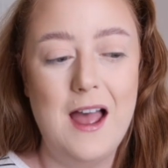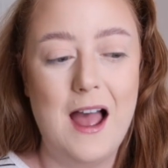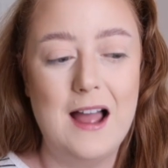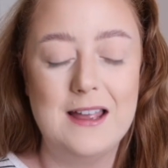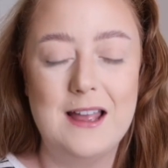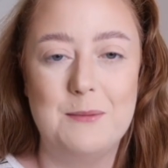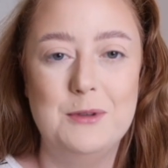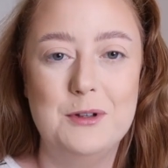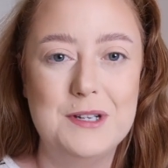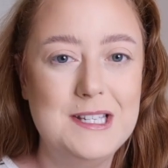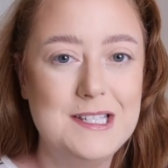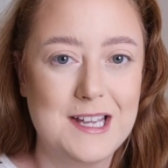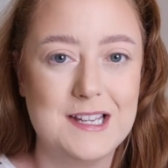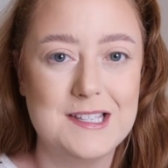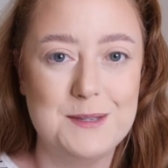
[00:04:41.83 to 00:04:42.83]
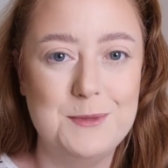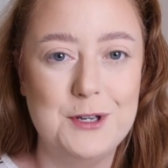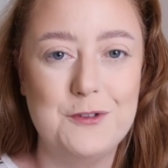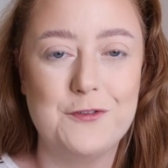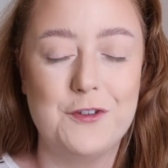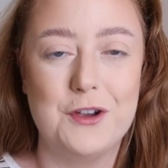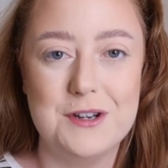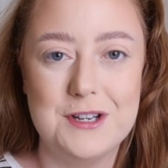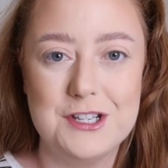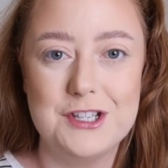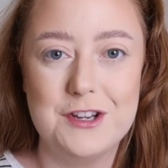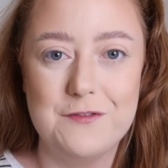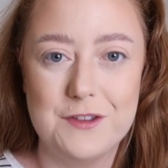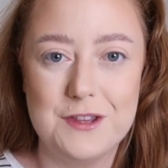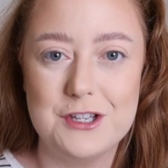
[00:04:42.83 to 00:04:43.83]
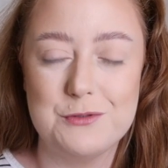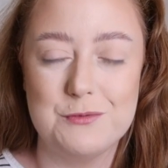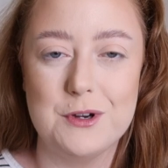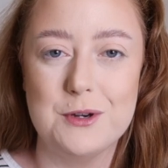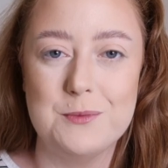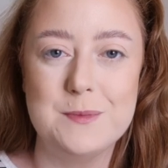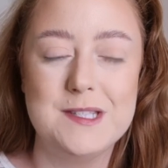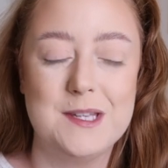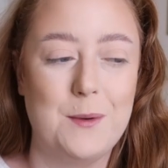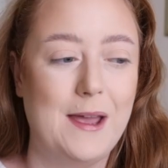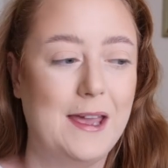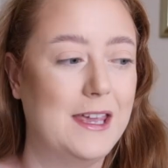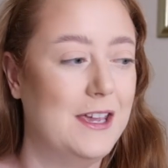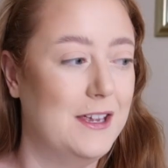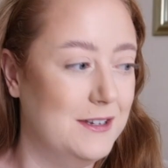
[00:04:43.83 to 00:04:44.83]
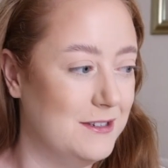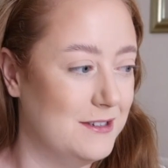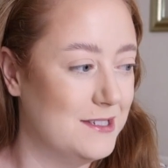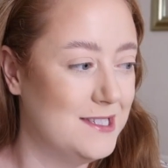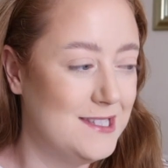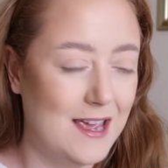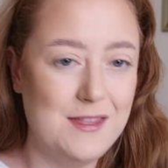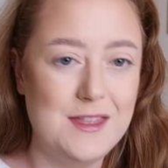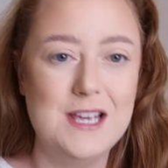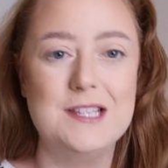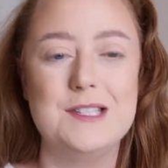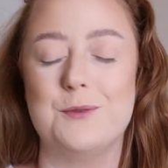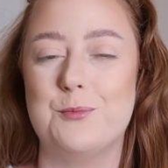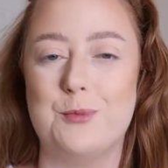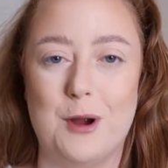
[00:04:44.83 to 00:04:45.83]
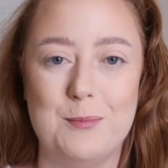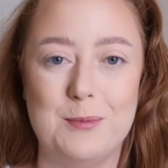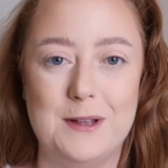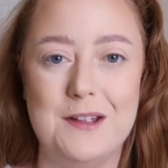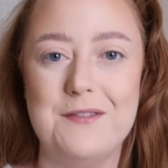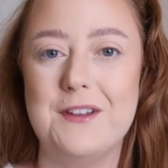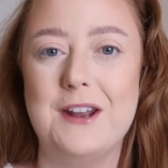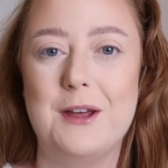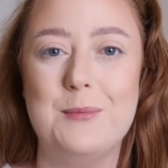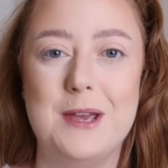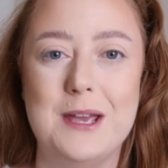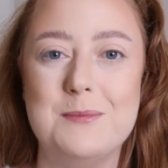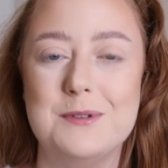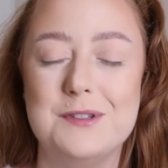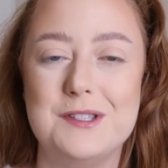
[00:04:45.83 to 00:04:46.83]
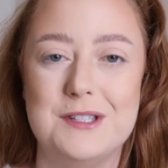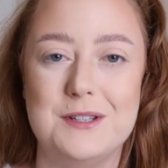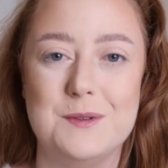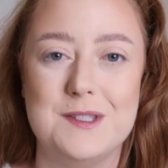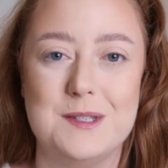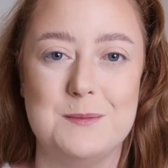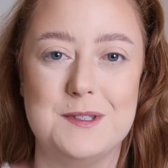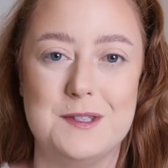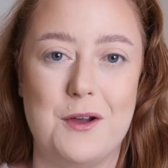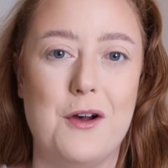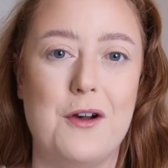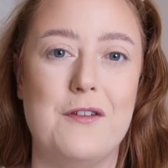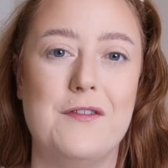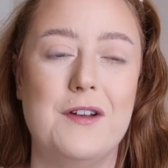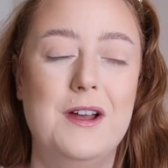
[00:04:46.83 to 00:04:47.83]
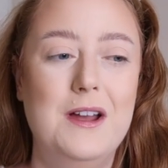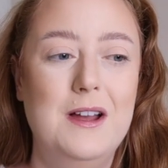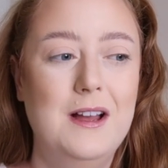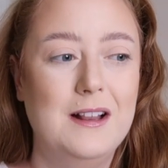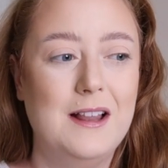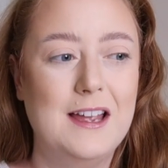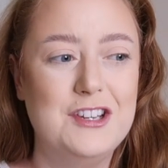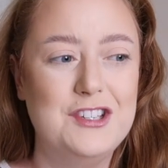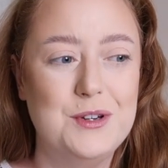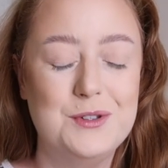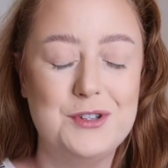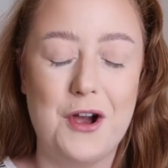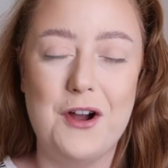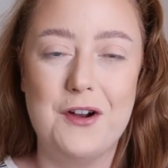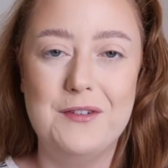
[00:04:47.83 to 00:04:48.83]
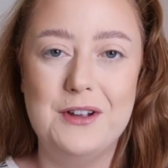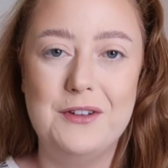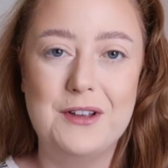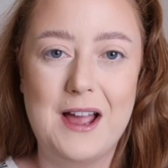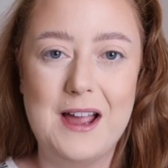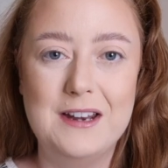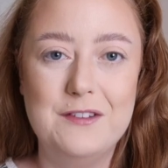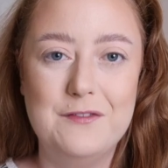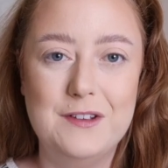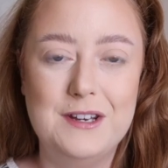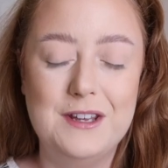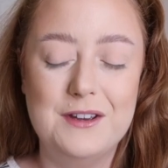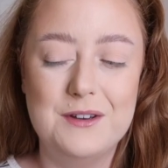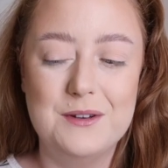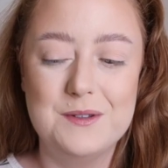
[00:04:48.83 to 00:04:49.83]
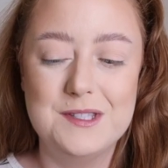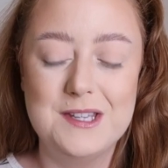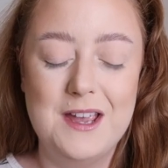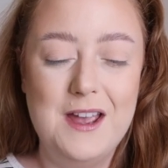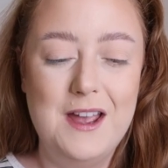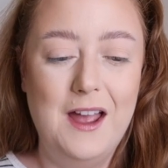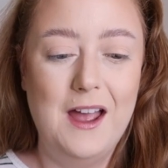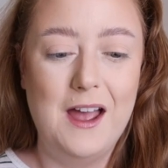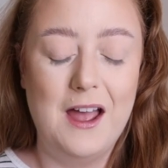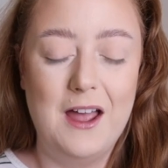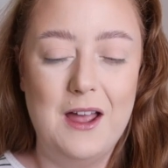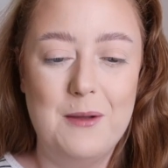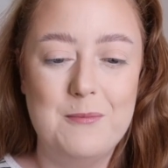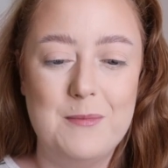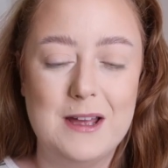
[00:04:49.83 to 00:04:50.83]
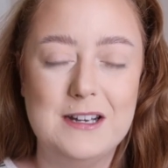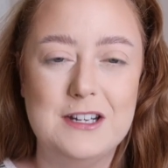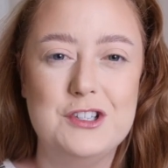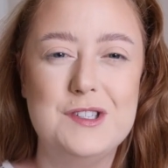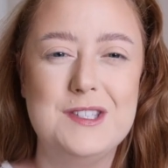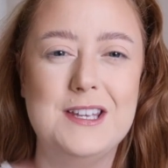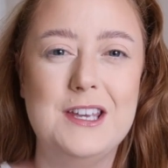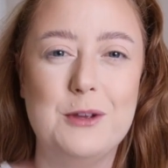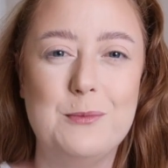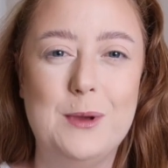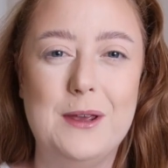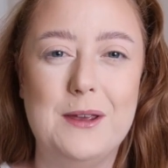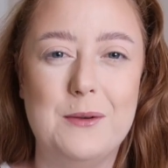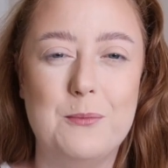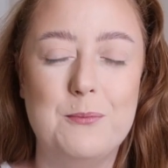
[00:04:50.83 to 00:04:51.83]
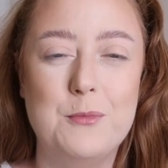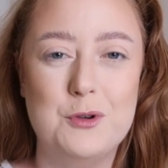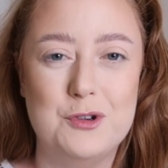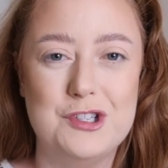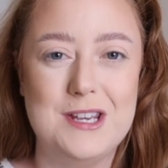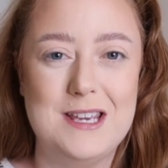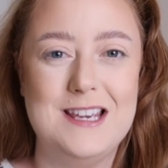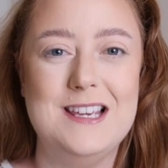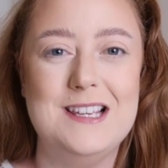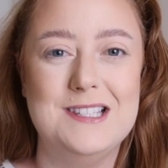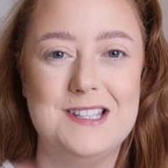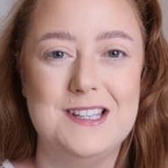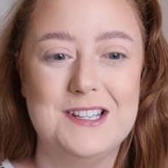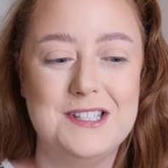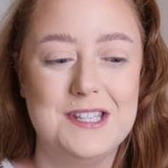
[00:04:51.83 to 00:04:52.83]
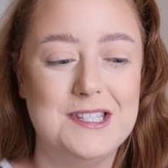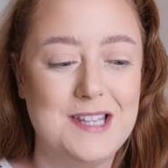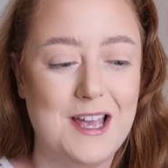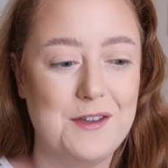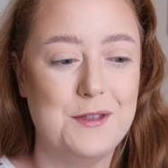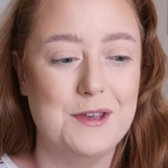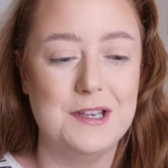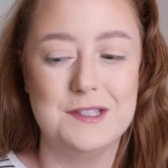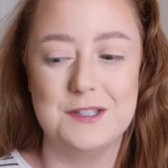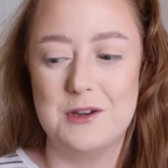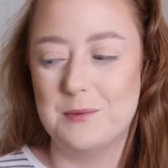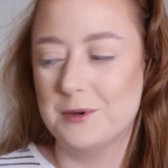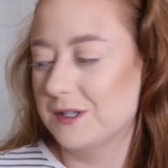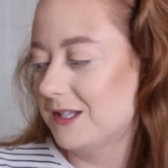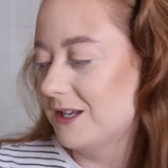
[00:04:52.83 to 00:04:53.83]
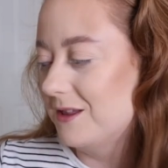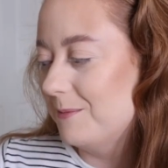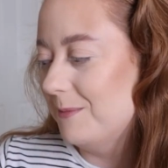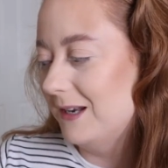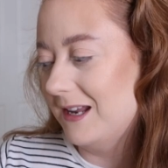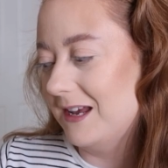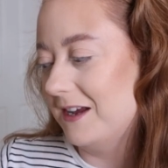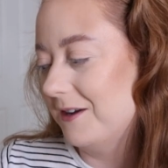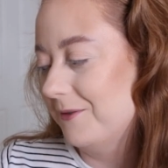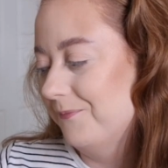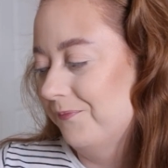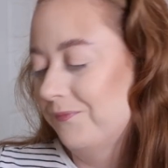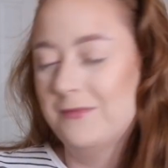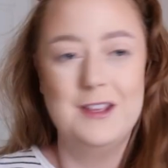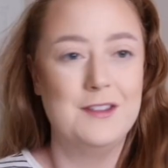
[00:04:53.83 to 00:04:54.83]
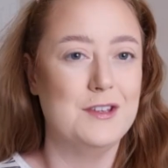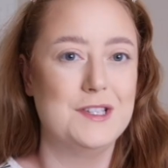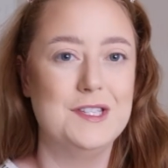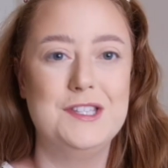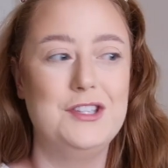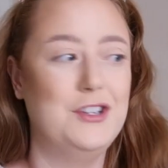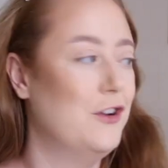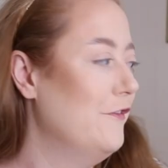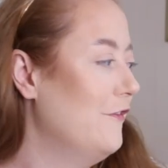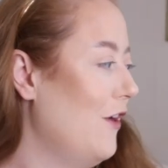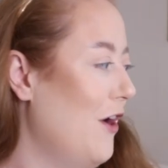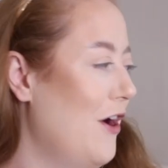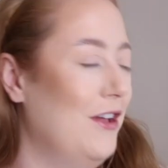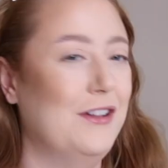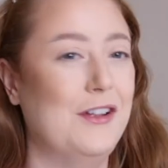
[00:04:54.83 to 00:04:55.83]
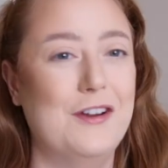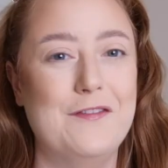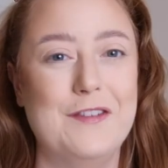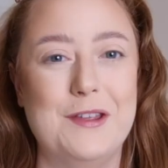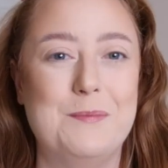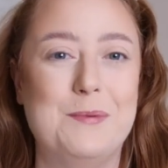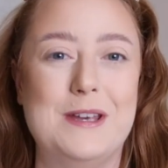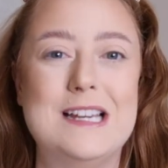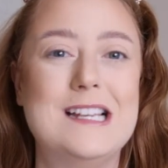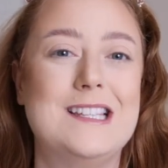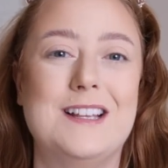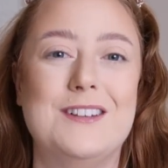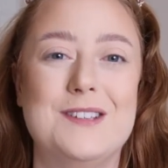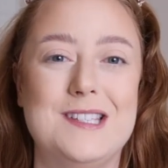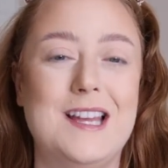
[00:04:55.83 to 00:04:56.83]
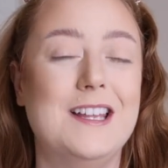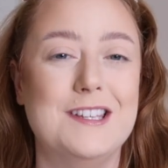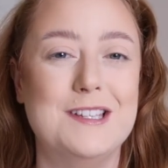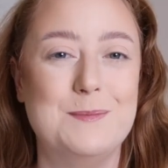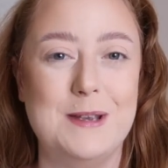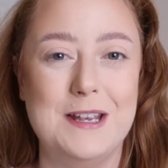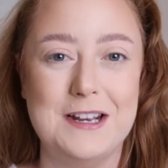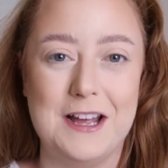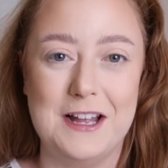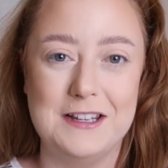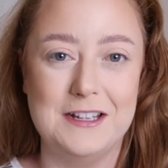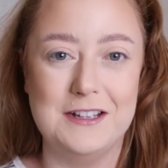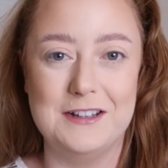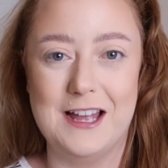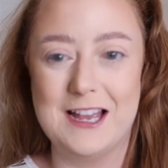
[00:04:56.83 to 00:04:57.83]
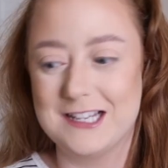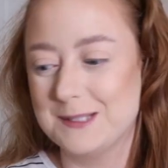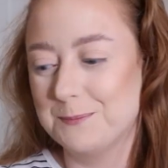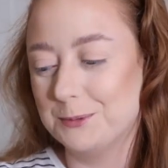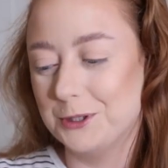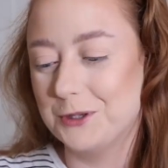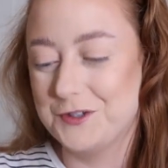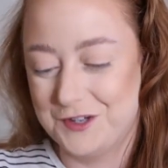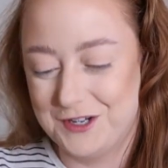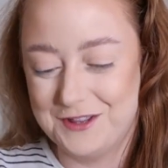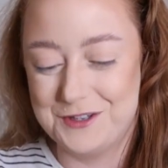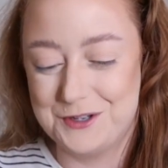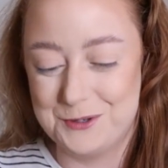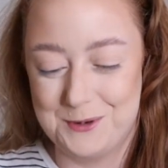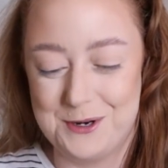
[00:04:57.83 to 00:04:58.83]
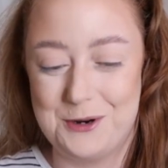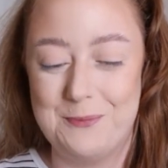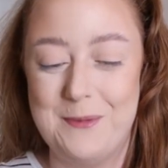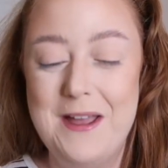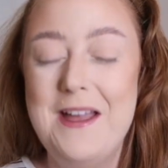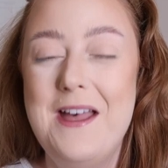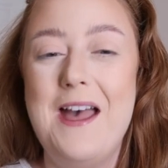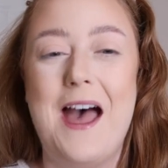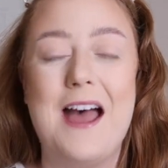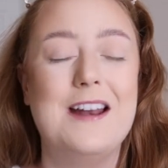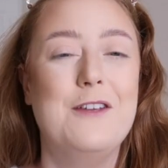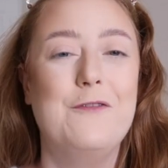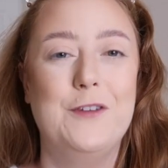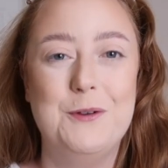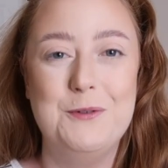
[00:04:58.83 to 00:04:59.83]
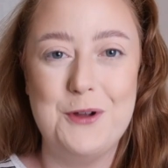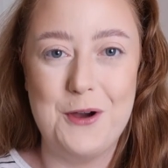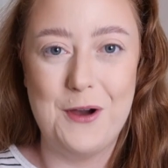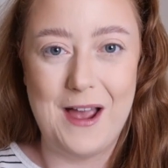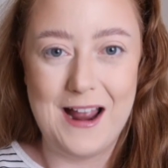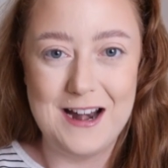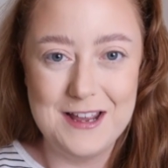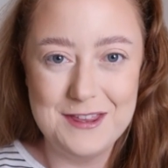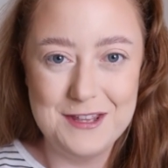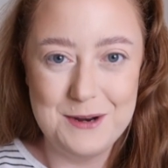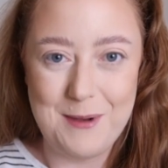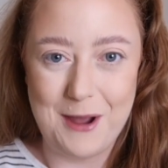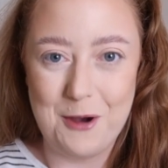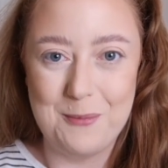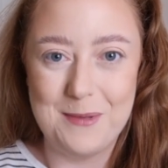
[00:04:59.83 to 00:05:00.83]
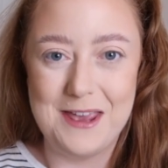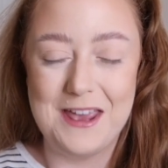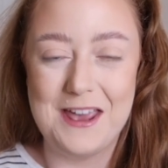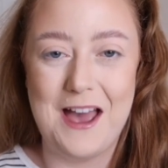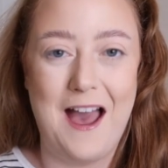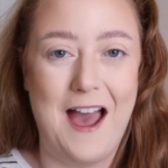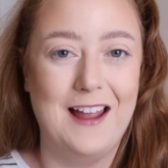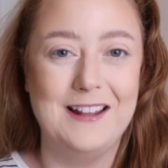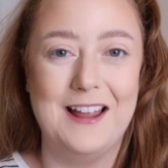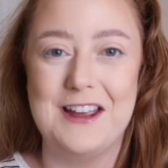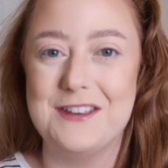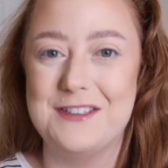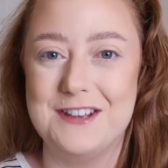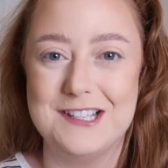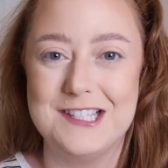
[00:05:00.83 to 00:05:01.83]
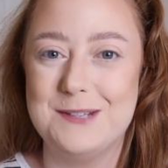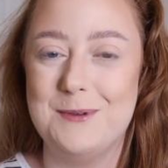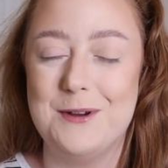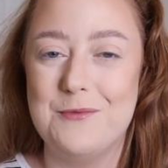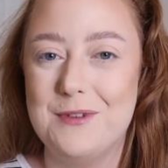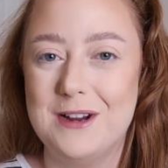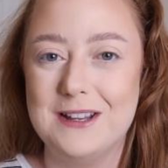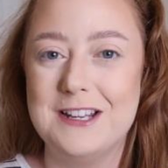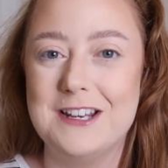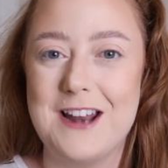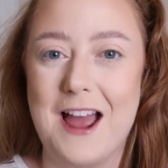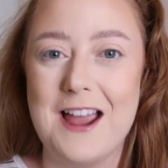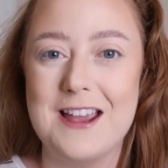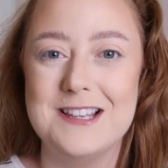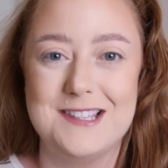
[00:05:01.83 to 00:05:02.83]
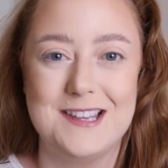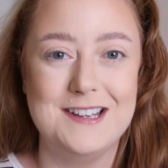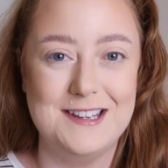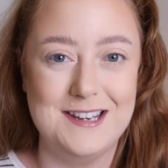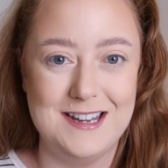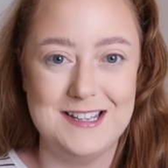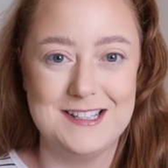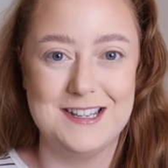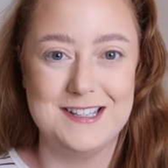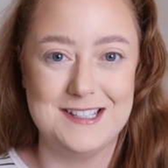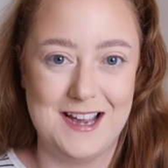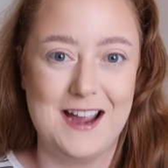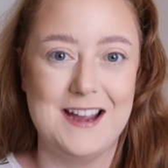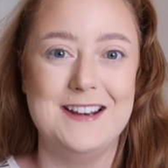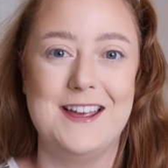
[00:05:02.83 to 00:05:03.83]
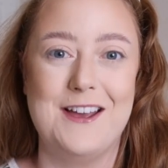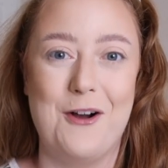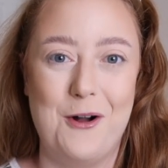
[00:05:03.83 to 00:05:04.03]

I am looking to get some new furniture for this room so I can set things up properly, and then I'll be able to do some sort of like tutorial kind of videos. And I just think it'll be much easier to set things up, because at the minute There's stuff all over the place. It looks like there's been a little explosion in this room. And if you know anything about me, I like things to be really nice and neat and tidy